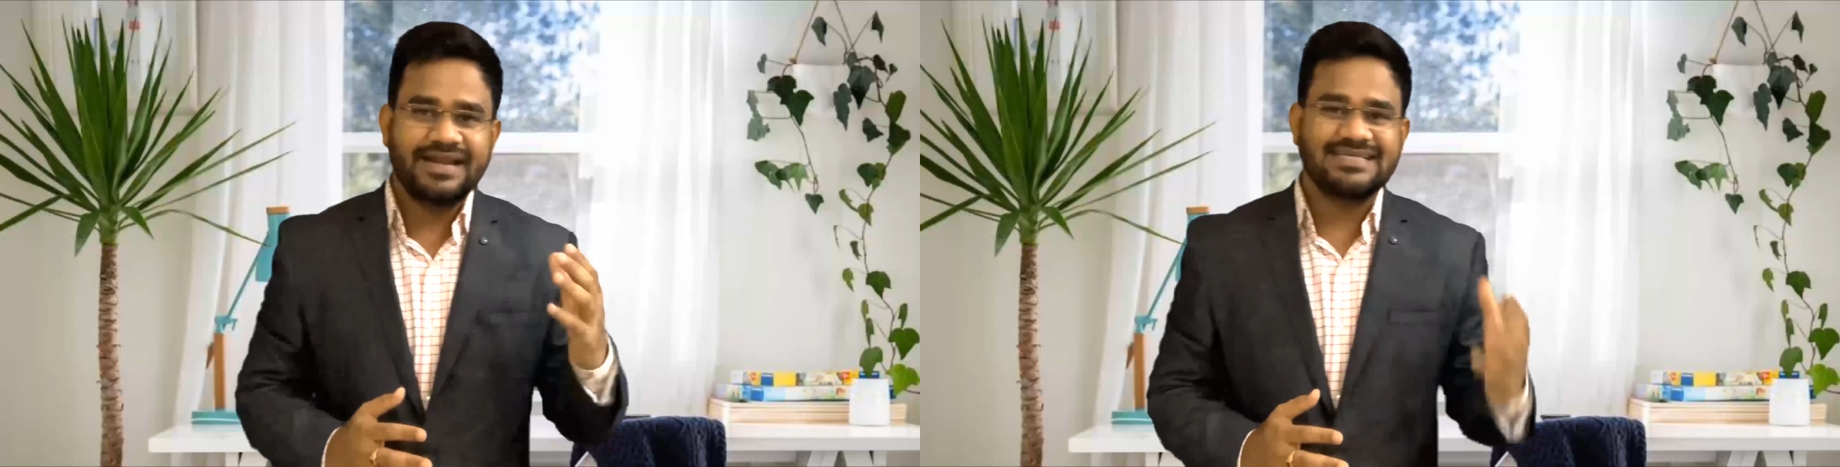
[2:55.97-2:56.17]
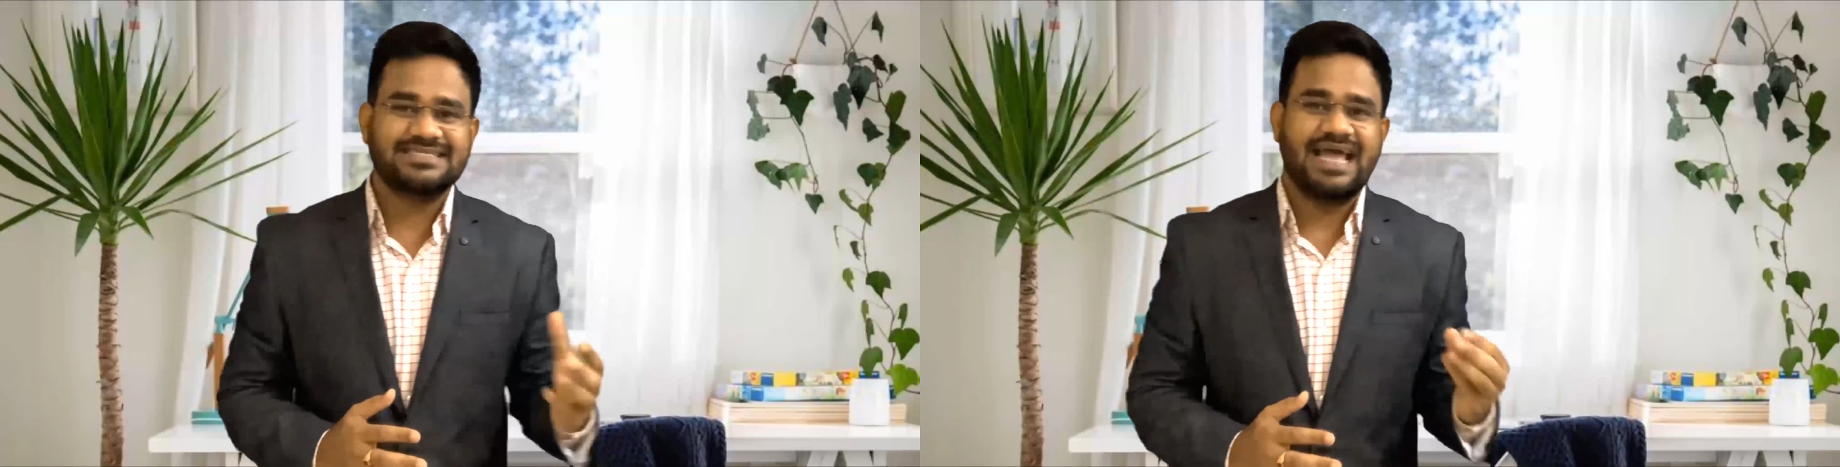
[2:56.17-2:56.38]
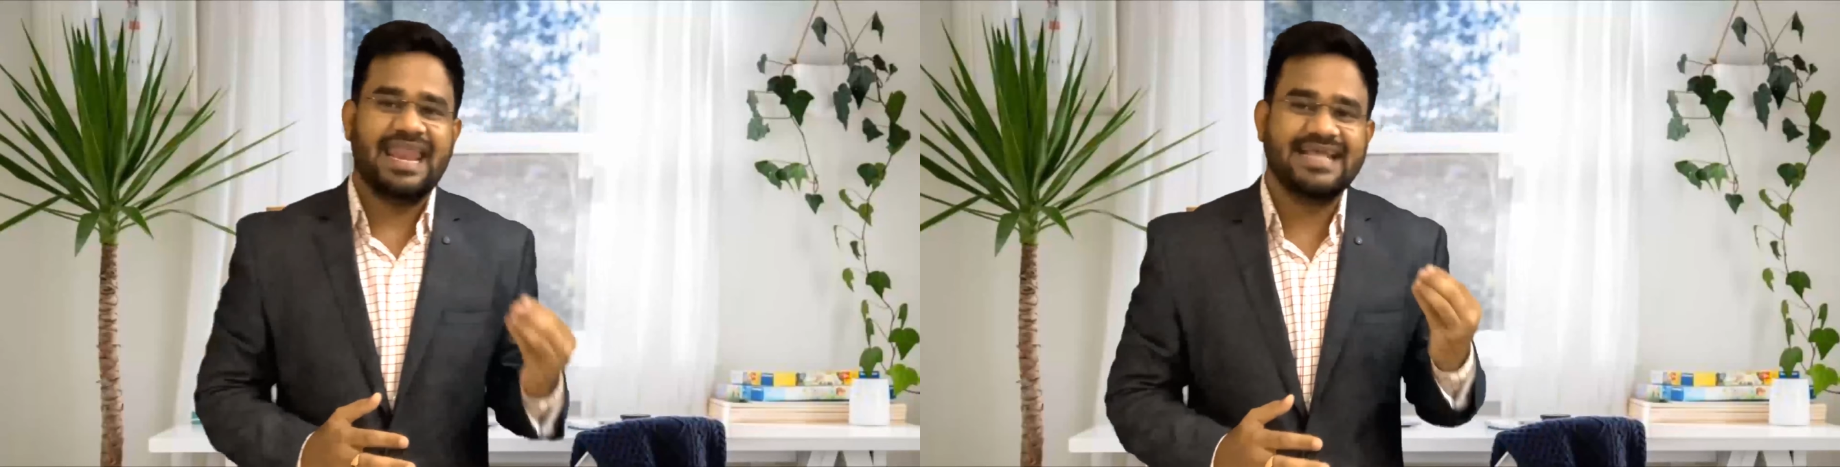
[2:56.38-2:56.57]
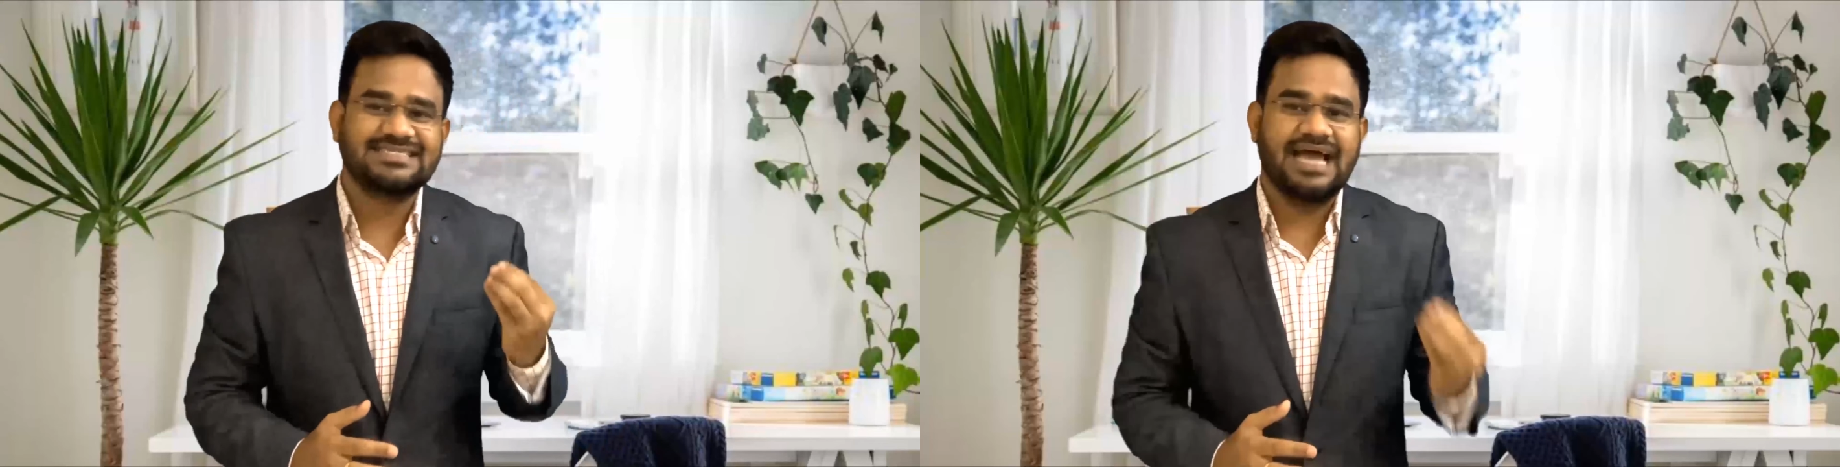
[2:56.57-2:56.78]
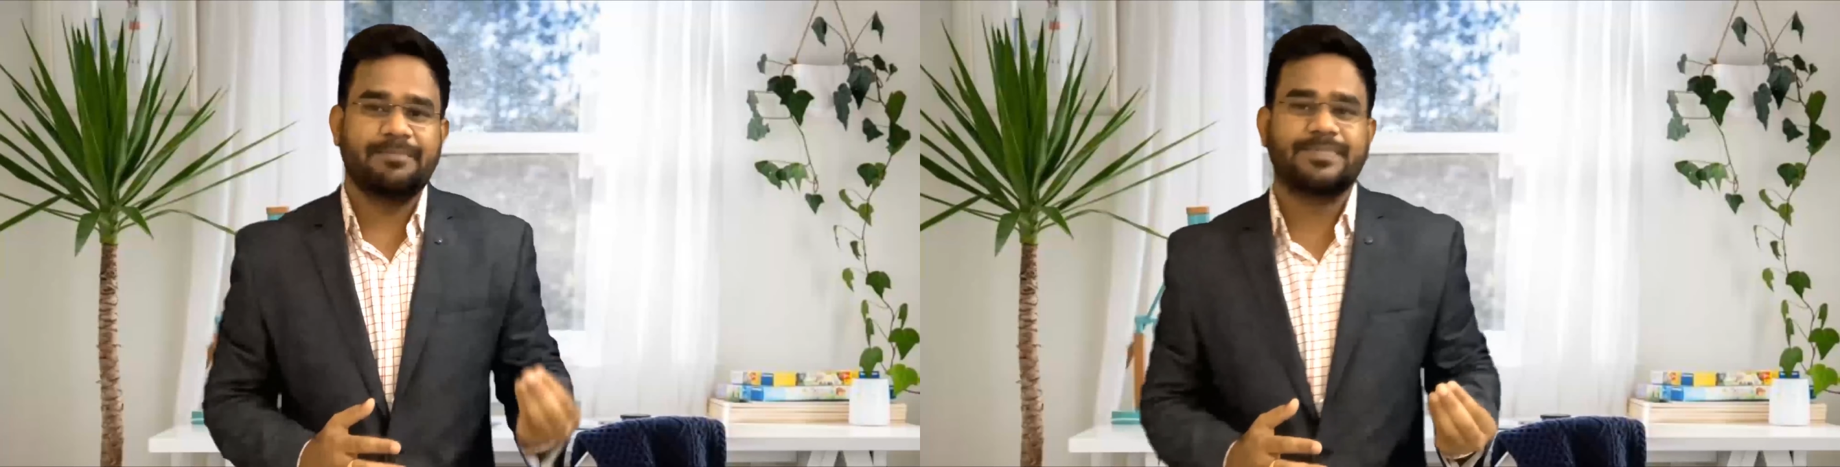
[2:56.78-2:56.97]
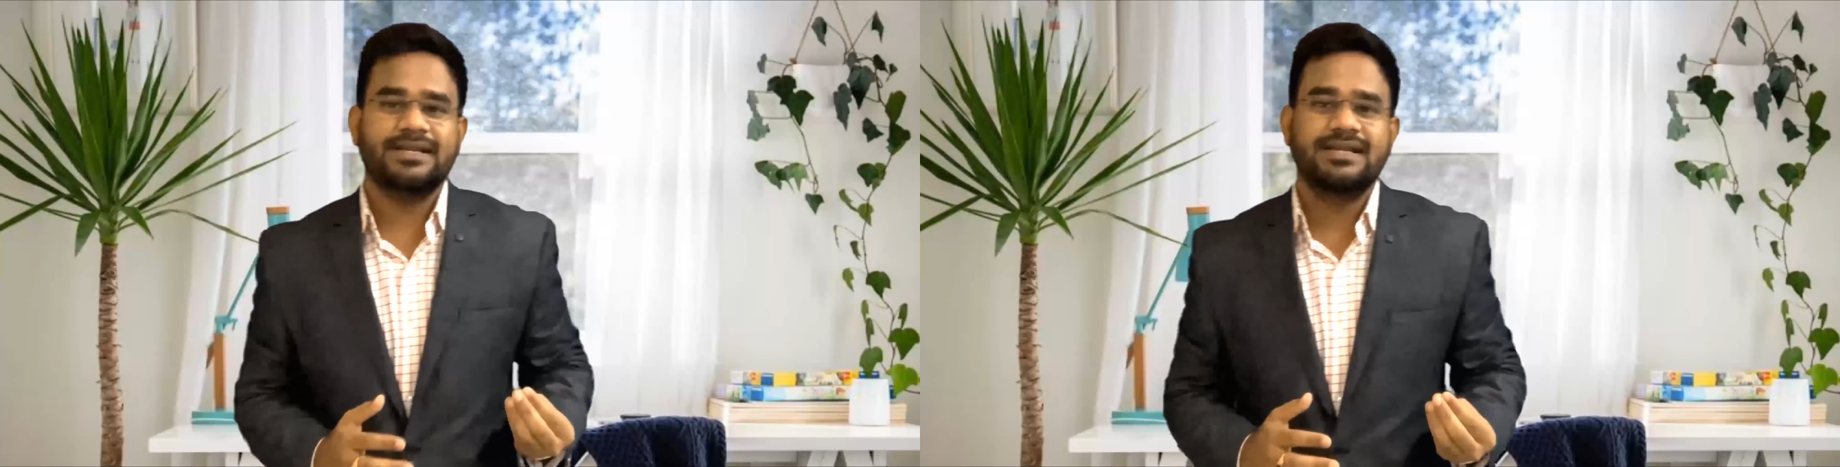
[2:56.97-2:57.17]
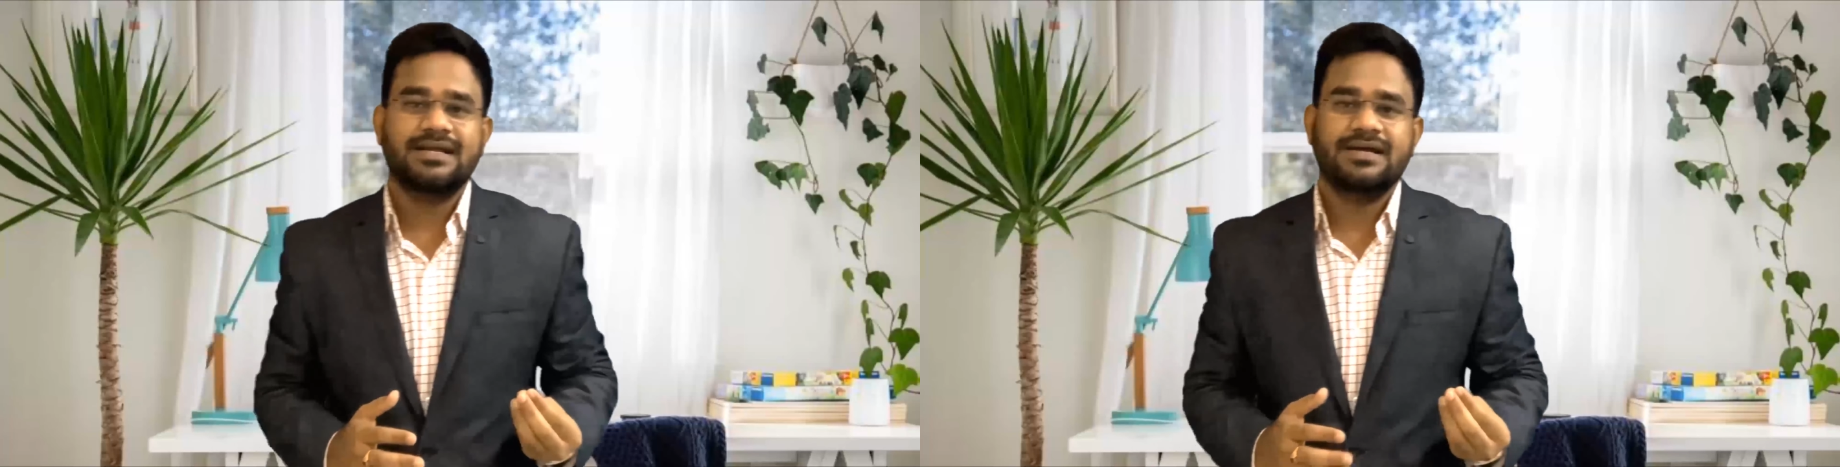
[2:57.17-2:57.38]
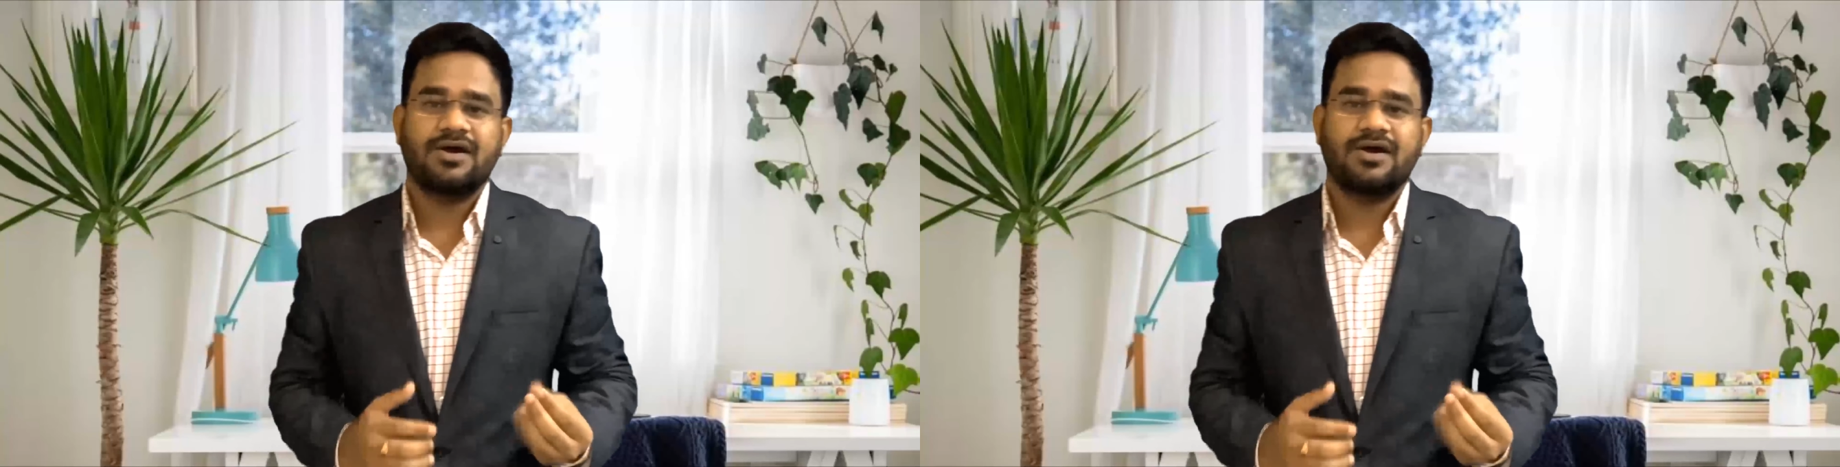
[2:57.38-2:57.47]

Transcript: is an example